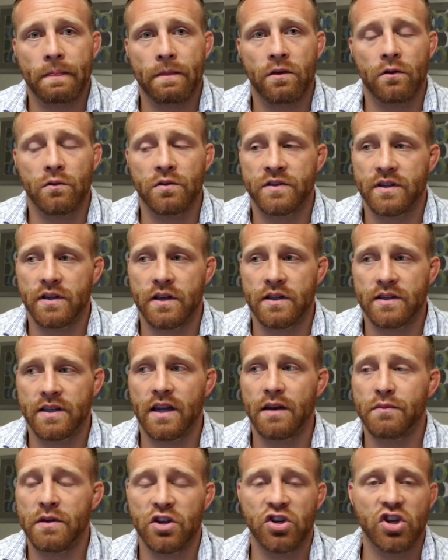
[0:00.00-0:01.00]
So it's
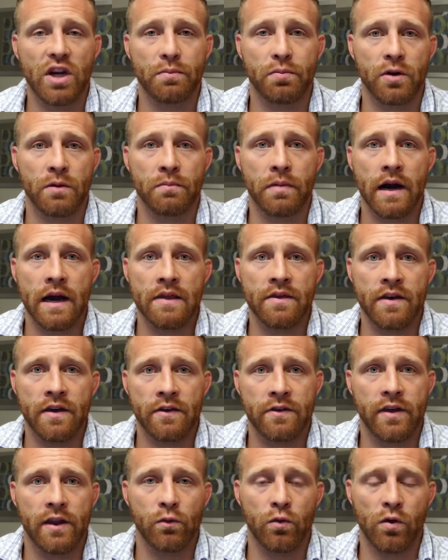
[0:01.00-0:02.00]
going to be cheaper to buy
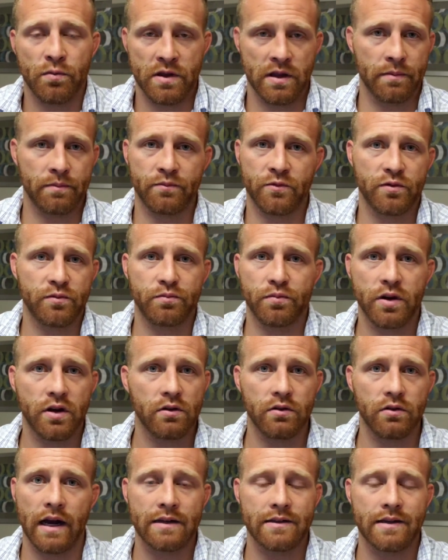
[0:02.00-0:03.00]
this than it would be to
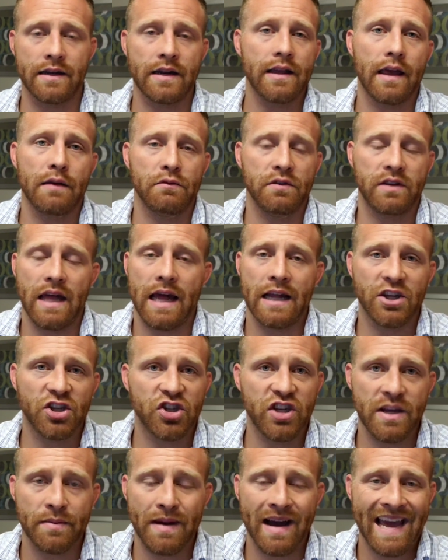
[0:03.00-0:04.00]
collect. And again, with the
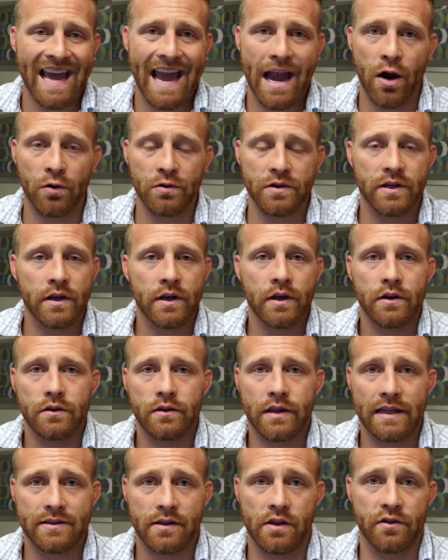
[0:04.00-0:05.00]
HDMI out,
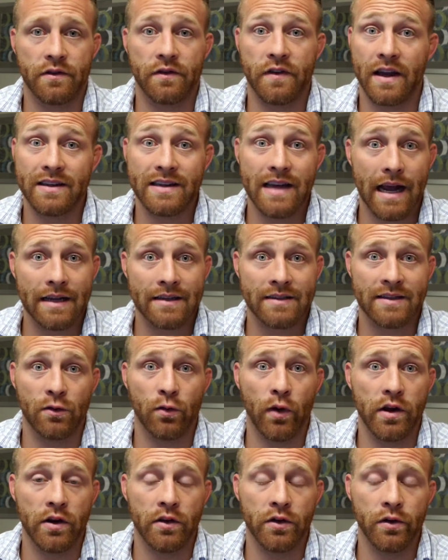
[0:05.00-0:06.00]
that's another fantastic
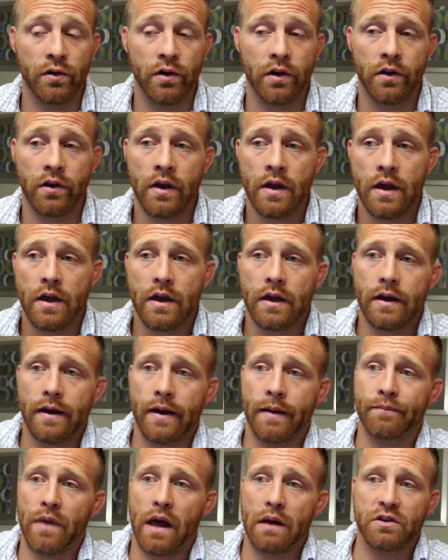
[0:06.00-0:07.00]
way to do it.
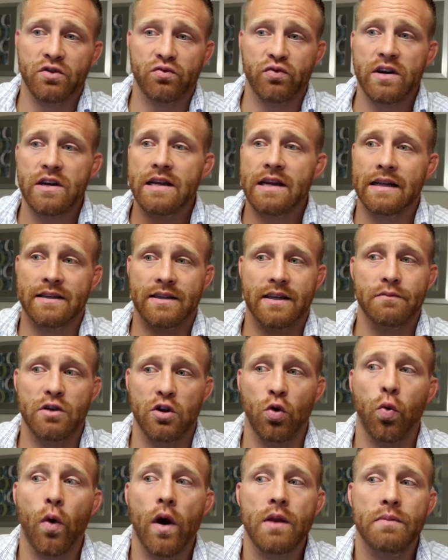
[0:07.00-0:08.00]
I was reading it's going to
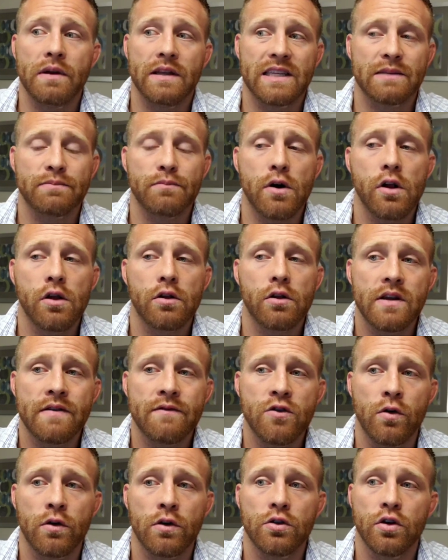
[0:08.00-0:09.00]
be quite a bit smaller,
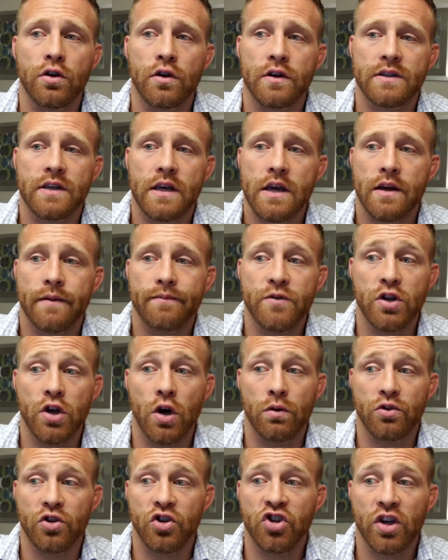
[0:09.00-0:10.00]
even though it looks,
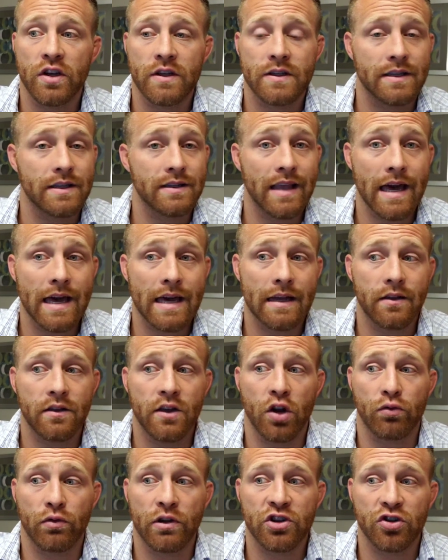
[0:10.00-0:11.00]
just like
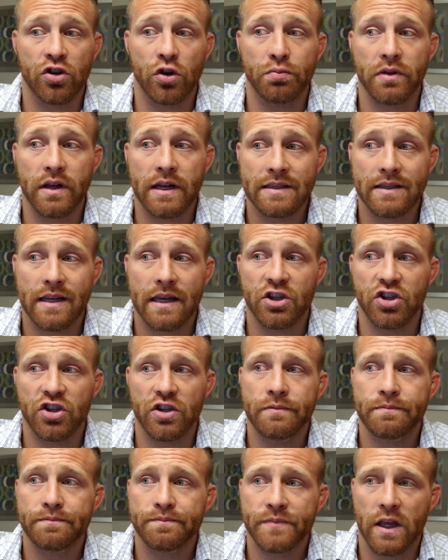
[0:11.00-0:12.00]
the original
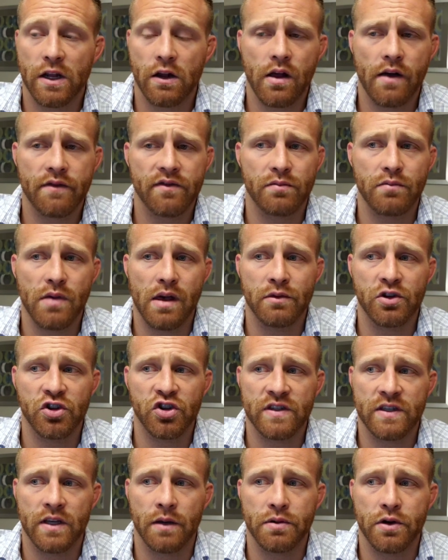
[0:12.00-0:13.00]
PlayStation. And I'll have some
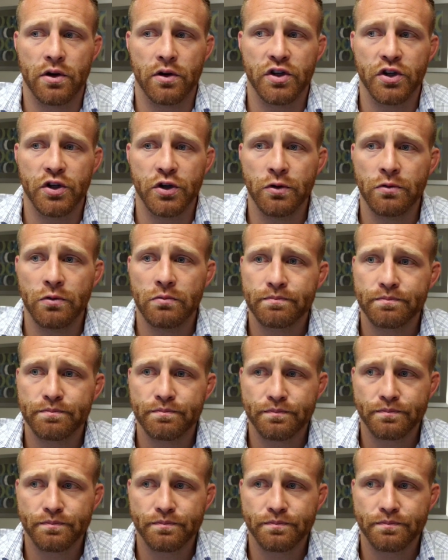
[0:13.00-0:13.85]
images up here too.